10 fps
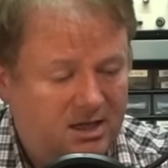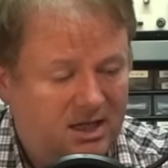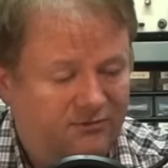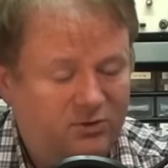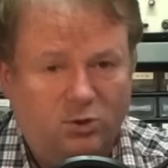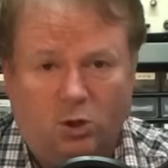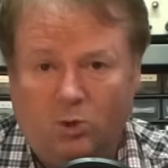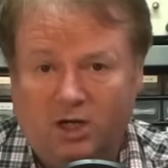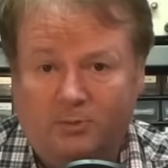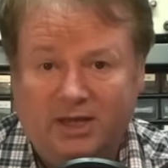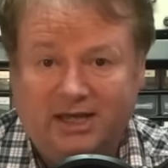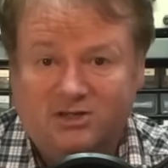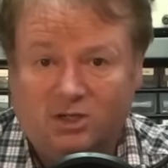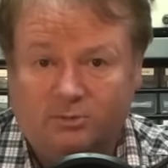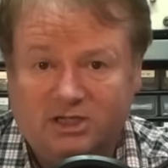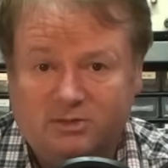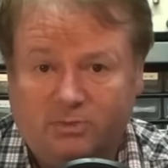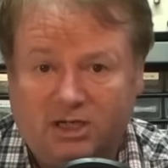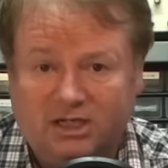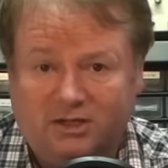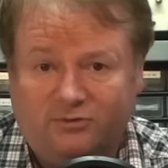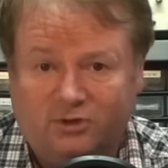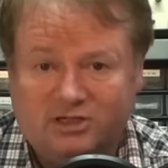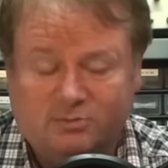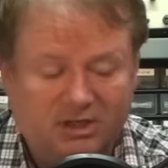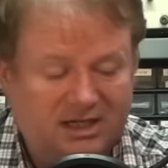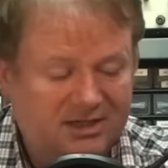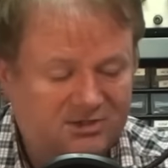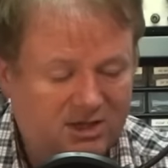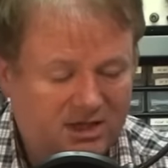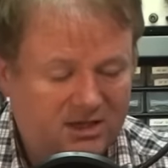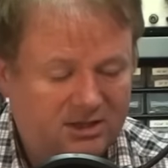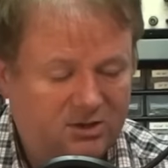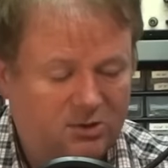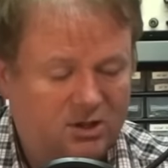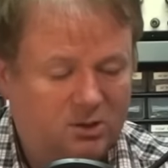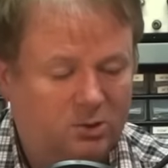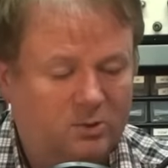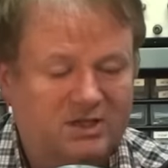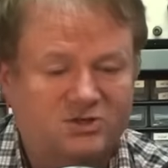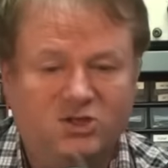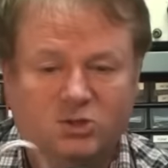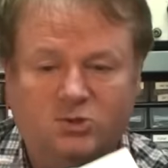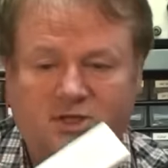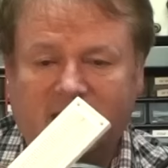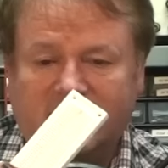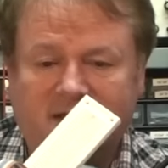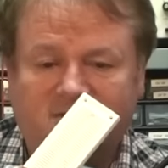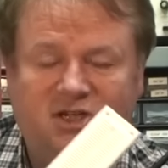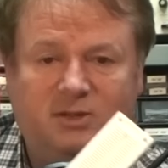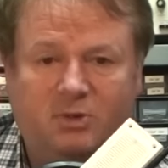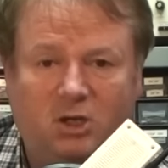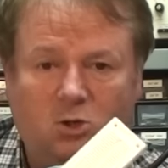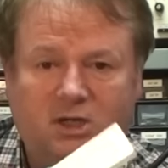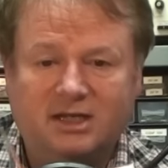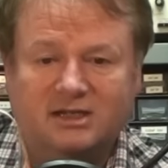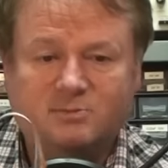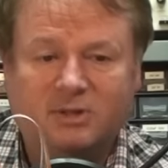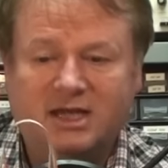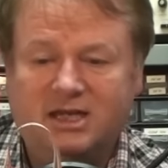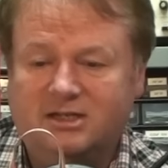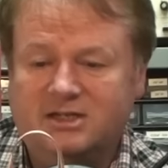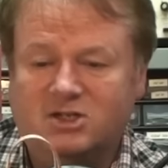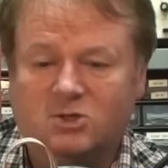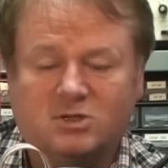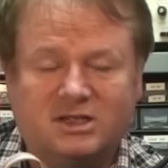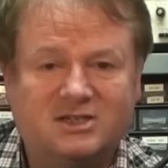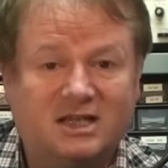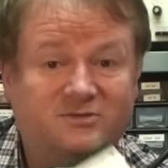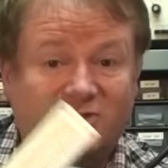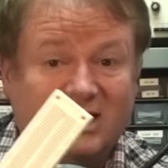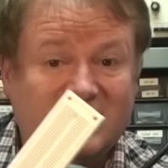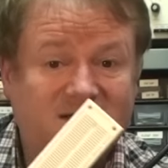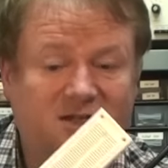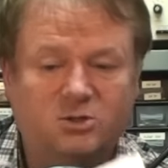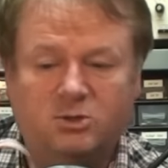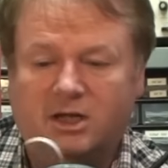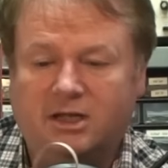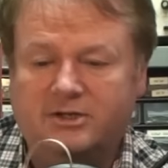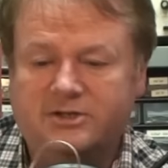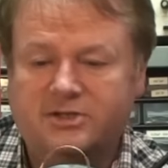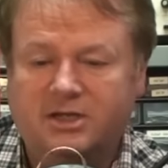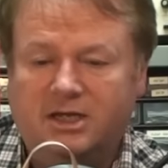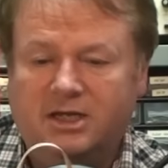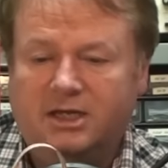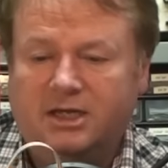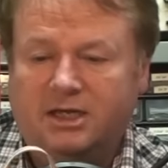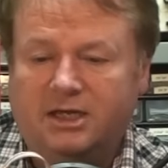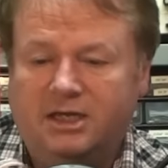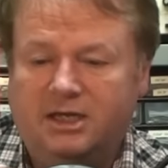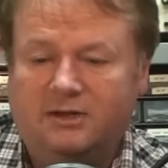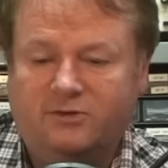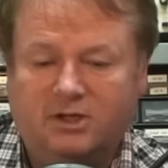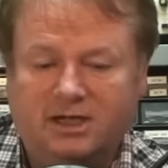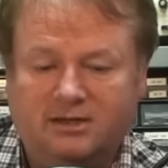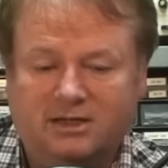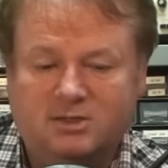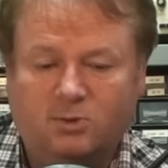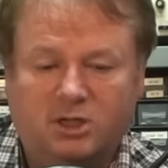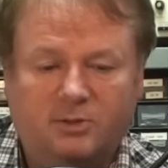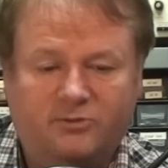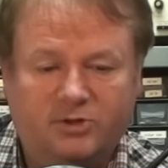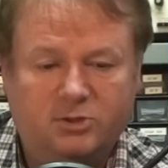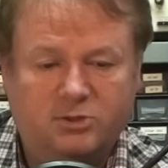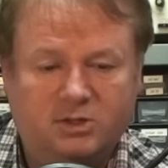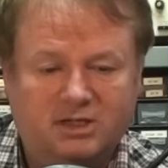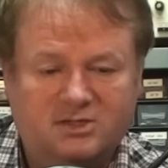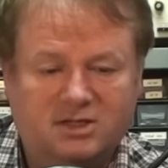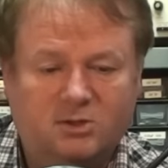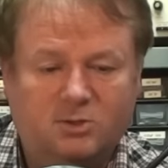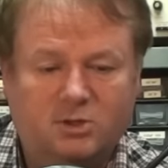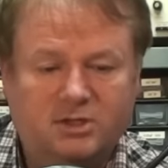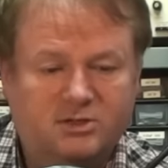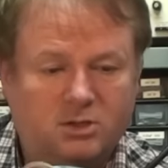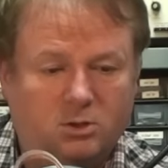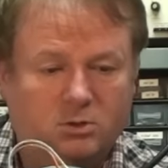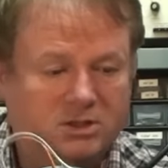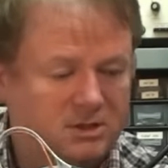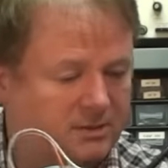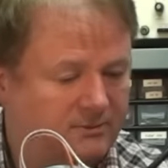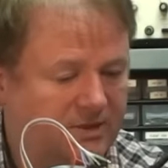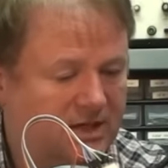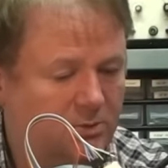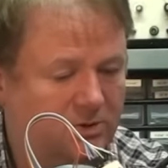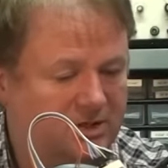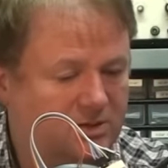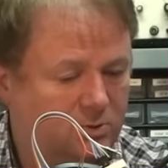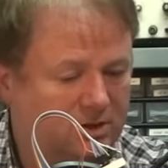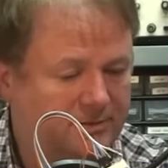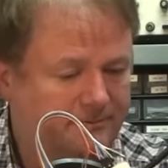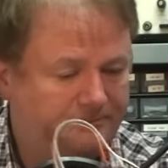If you don't want to pay so much money for displays, you can always use a cheap Nokia display. This usually sells for less than $2. And I've connected this one up for you so you can see how it works. Oh, not with this one.